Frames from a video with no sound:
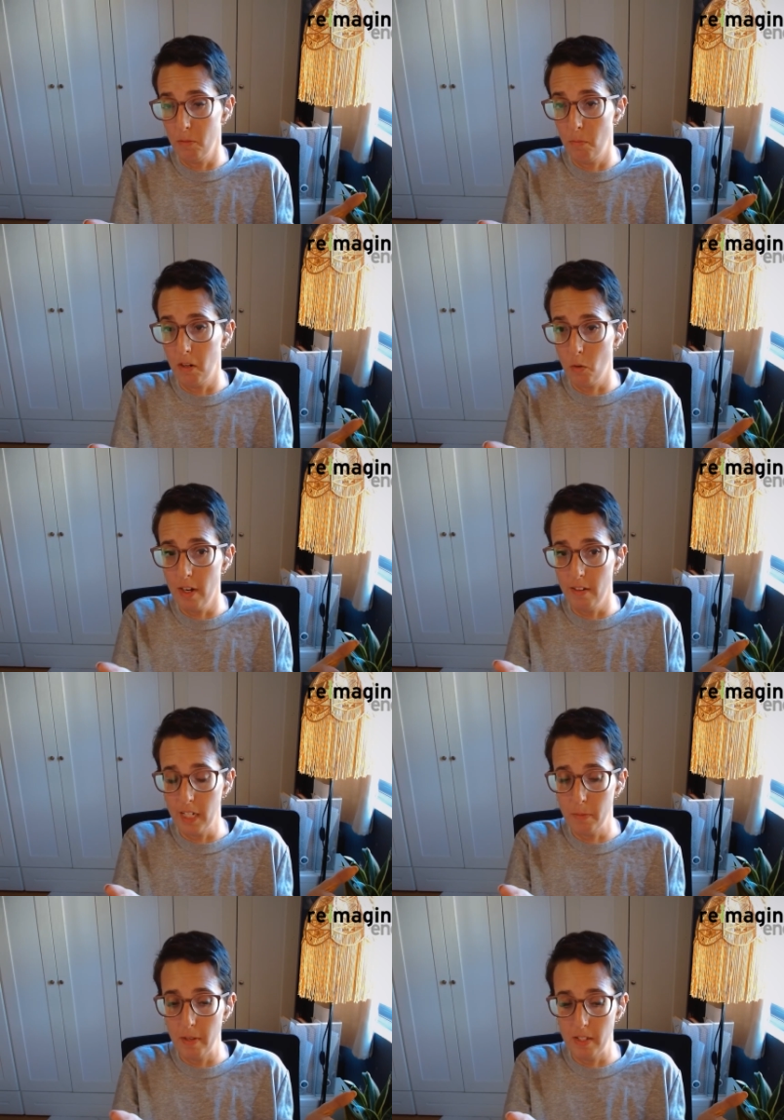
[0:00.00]
is quite an
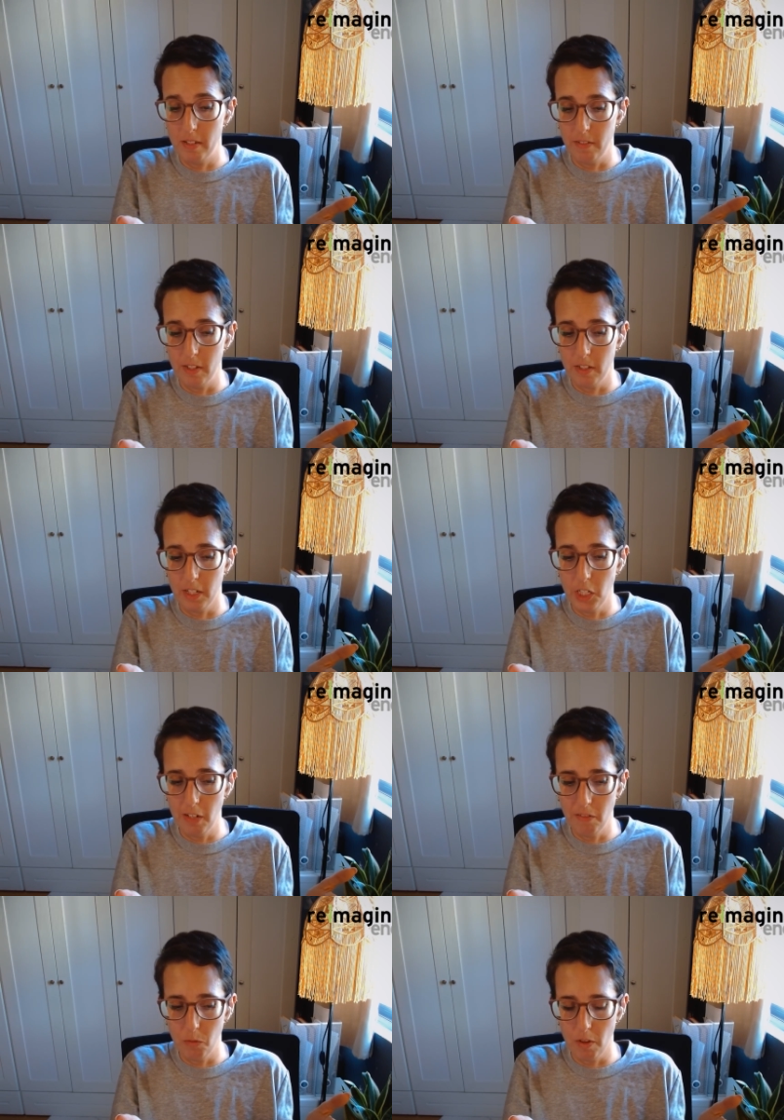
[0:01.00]
expensive installation,
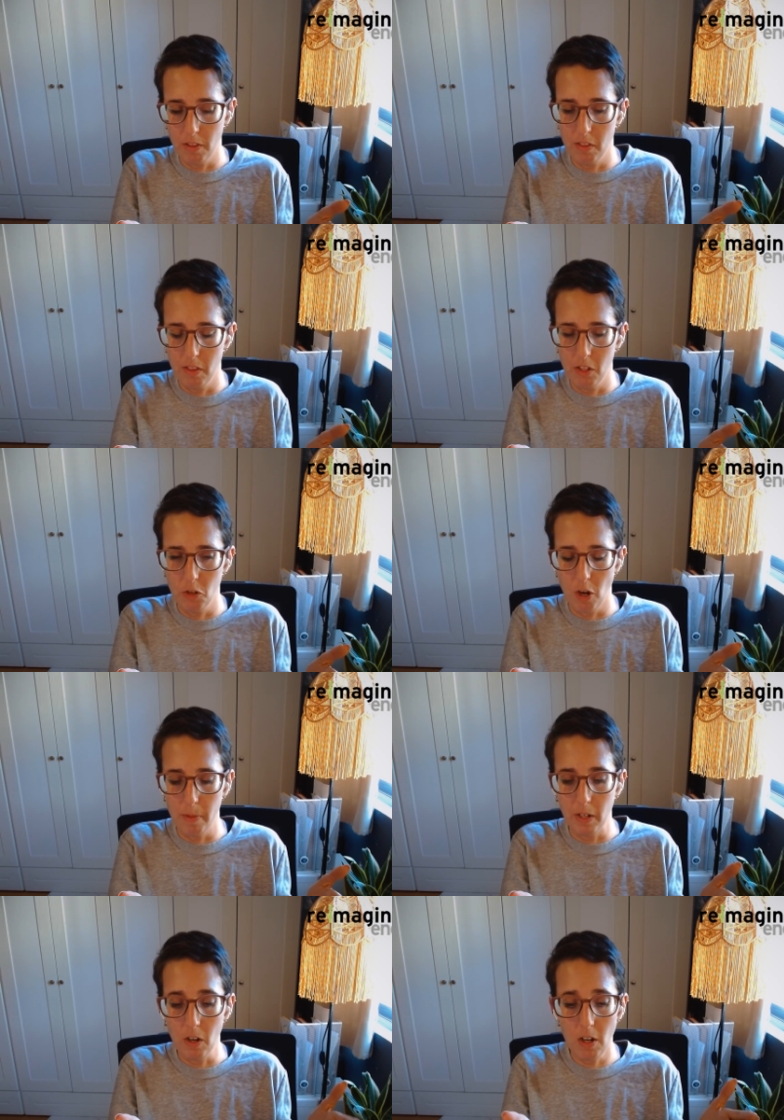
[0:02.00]
even with the
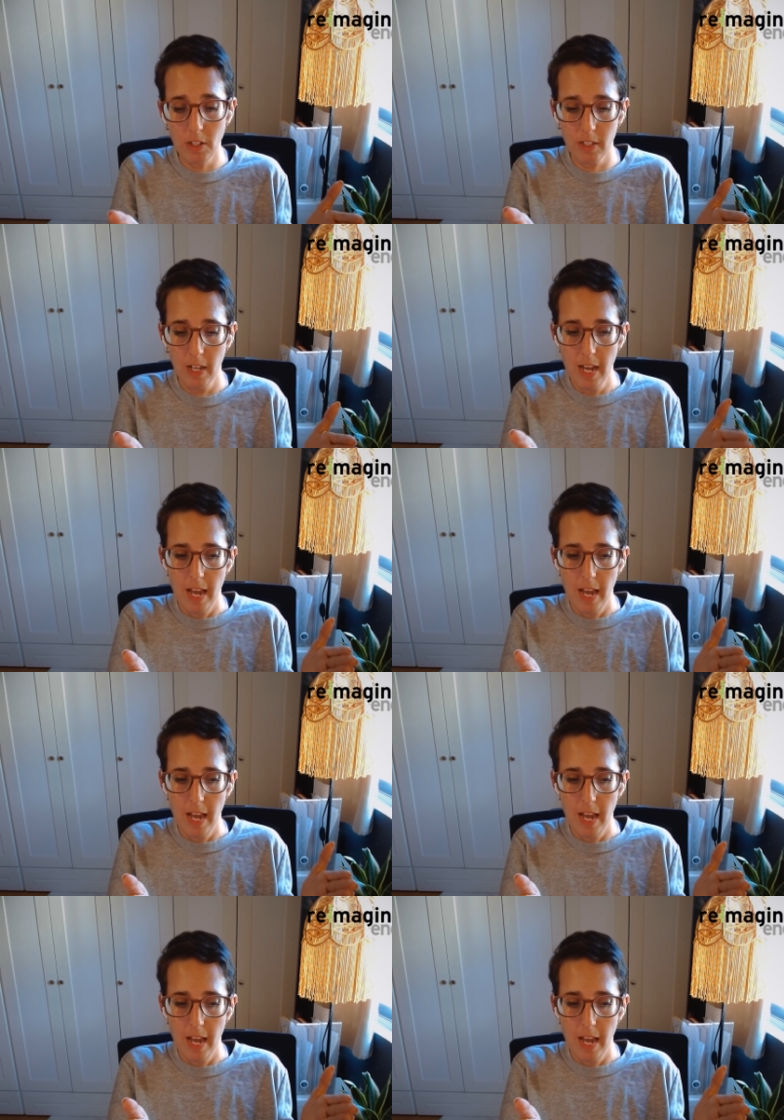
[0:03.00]
dropping costs.